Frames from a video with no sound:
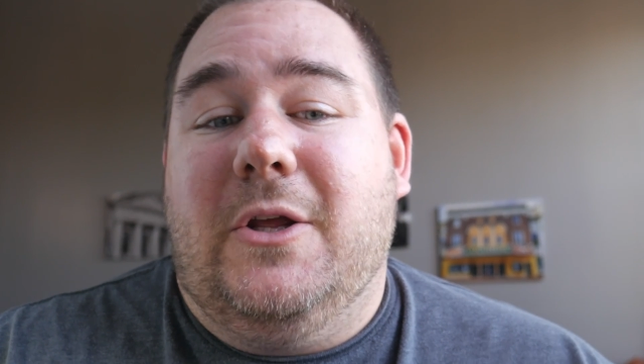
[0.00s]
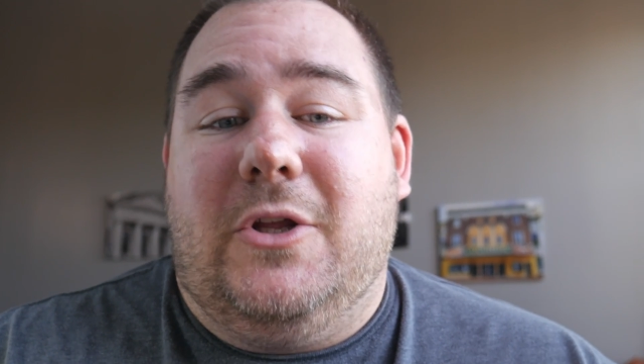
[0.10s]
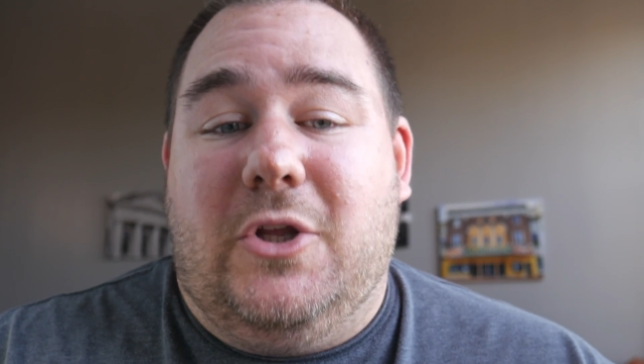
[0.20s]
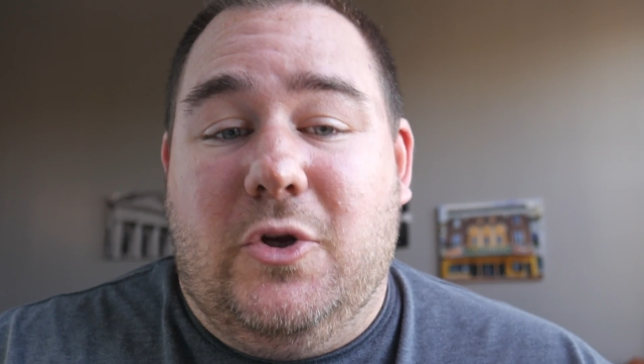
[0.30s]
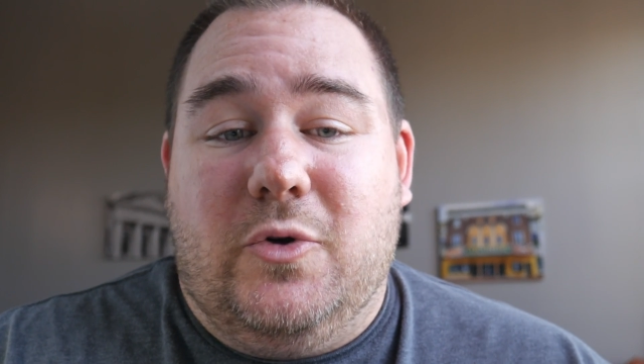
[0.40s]

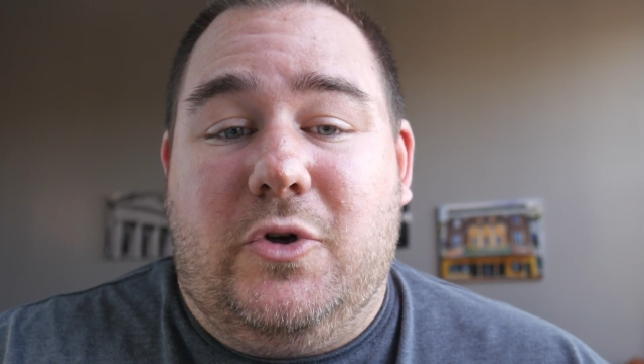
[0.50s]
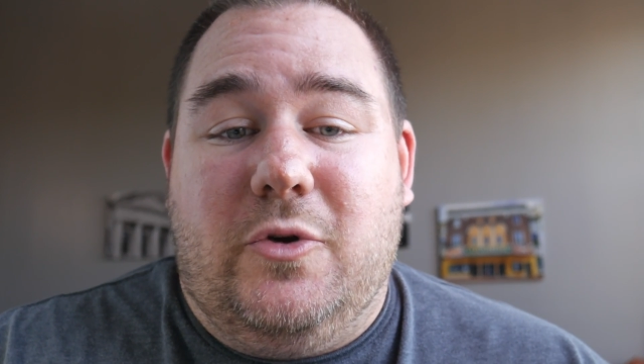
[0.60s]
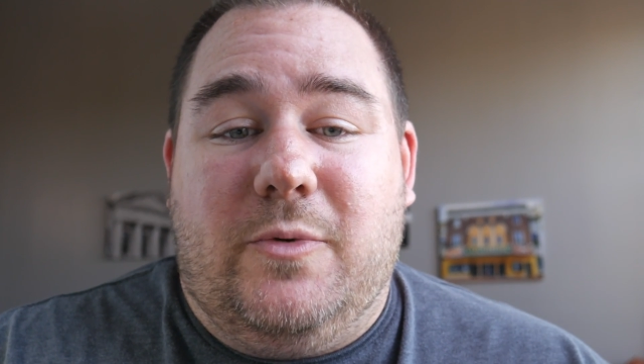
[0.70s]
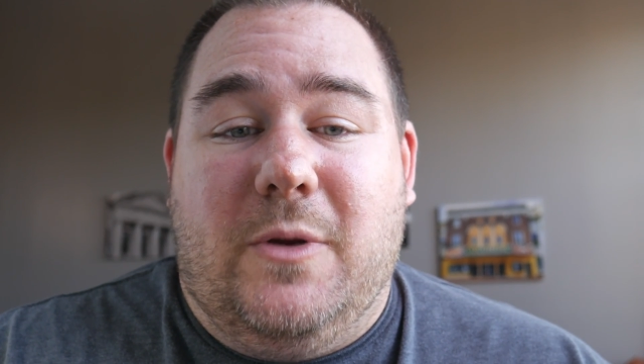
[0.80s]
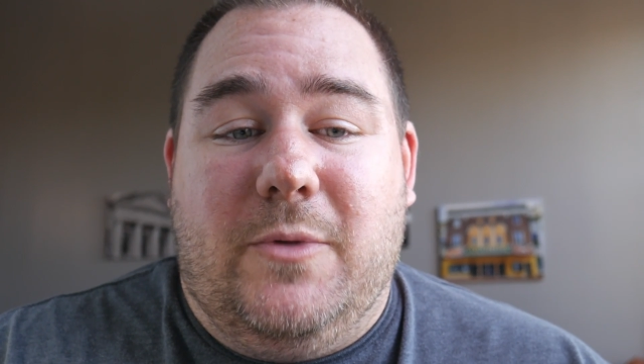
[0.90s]

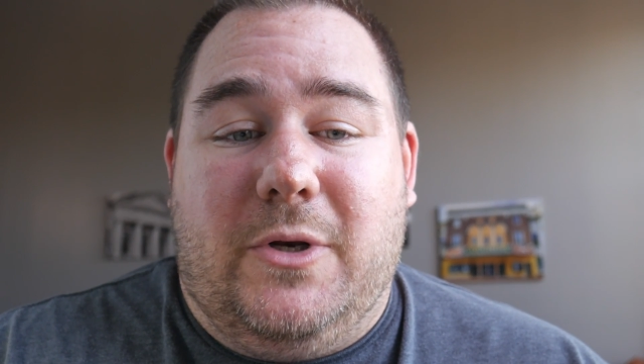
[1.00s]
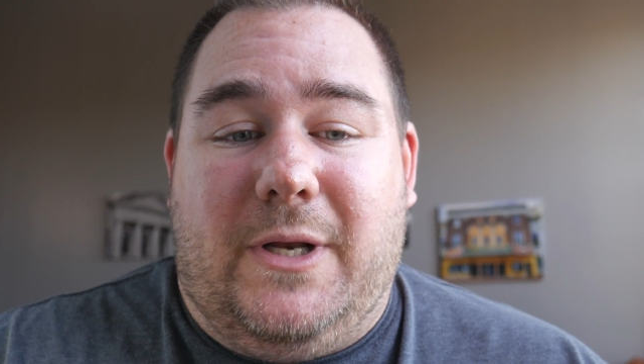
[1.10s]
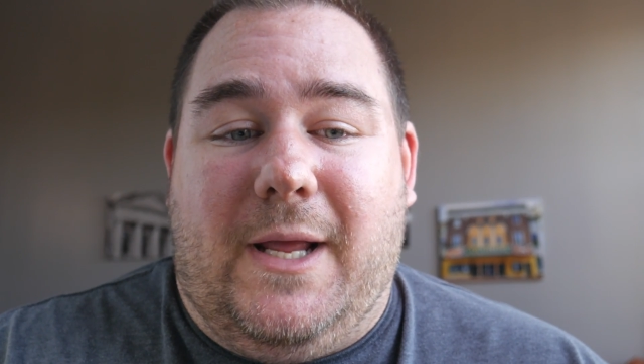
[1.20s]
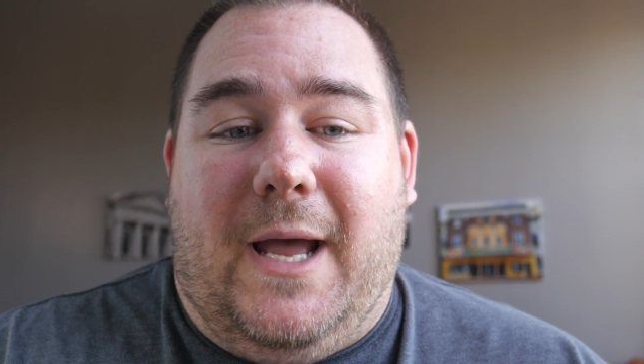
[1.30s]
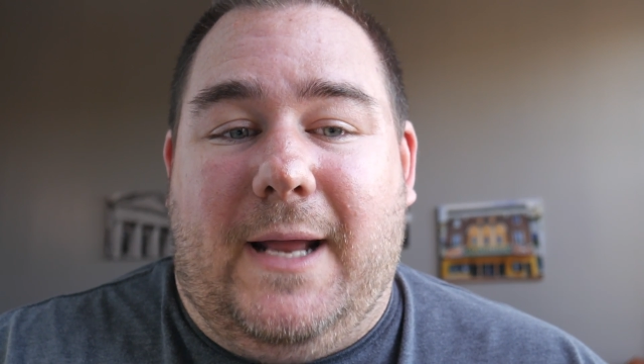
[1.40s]
YouTube
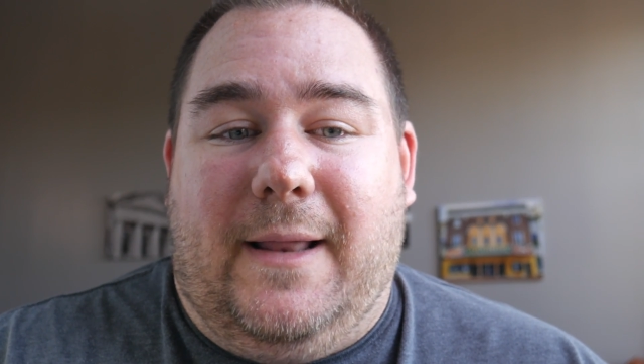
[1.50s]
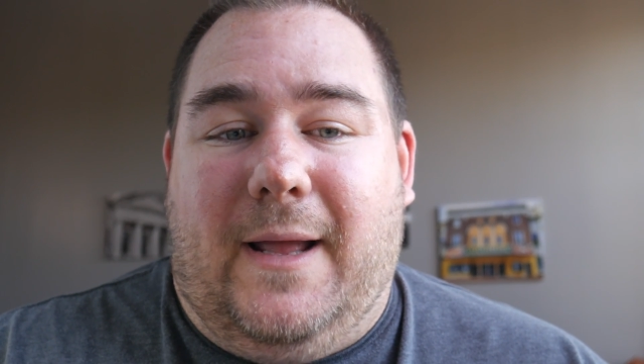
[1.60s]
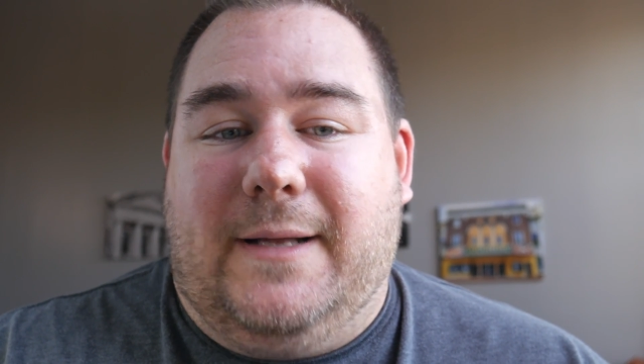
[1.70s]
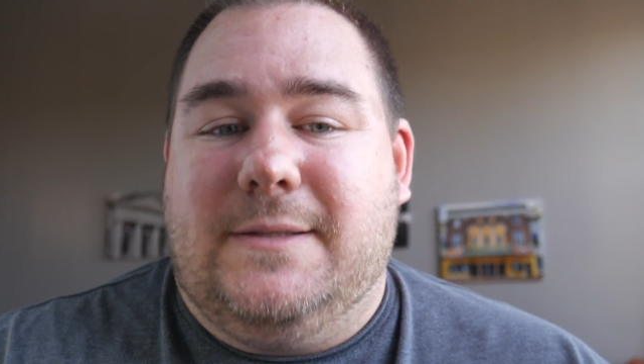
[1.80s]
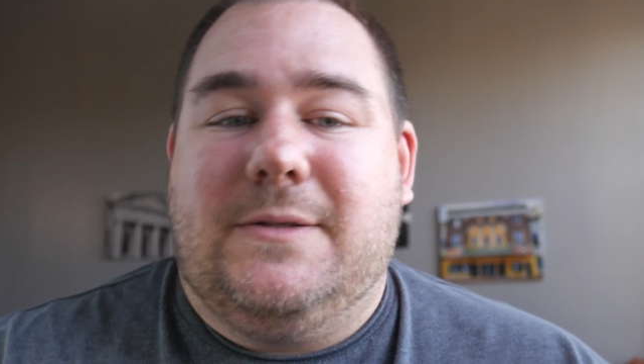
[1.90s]
community
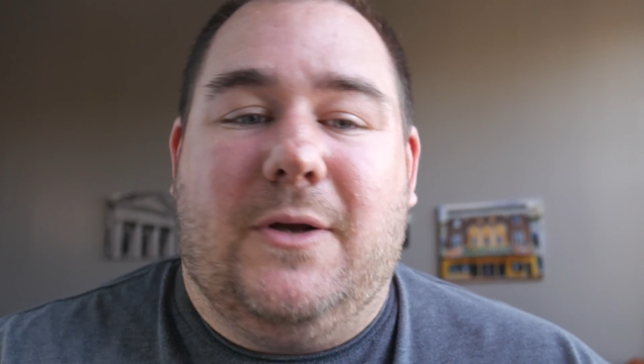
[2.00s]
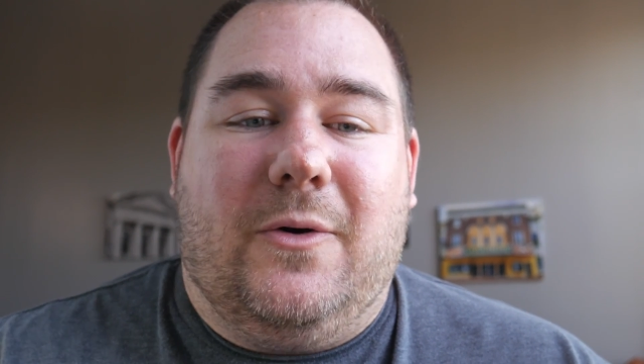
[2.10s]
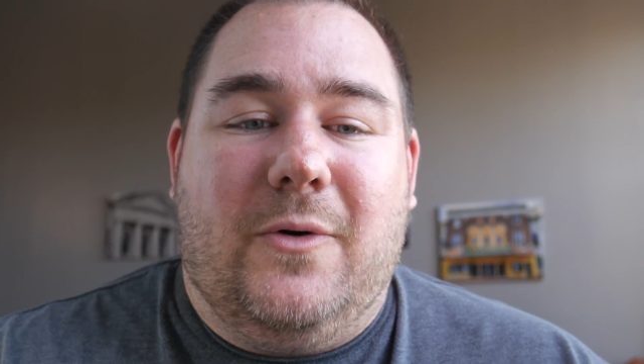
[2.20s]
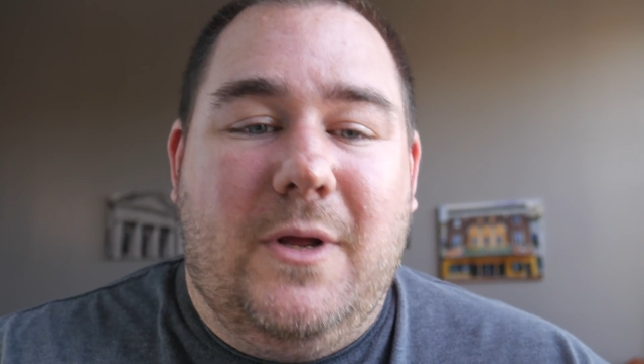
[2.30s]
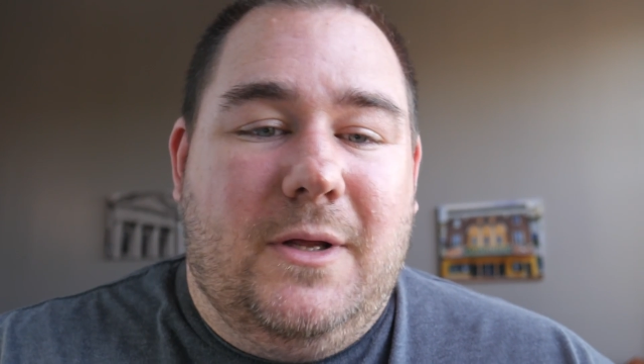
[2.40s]
guidelines. So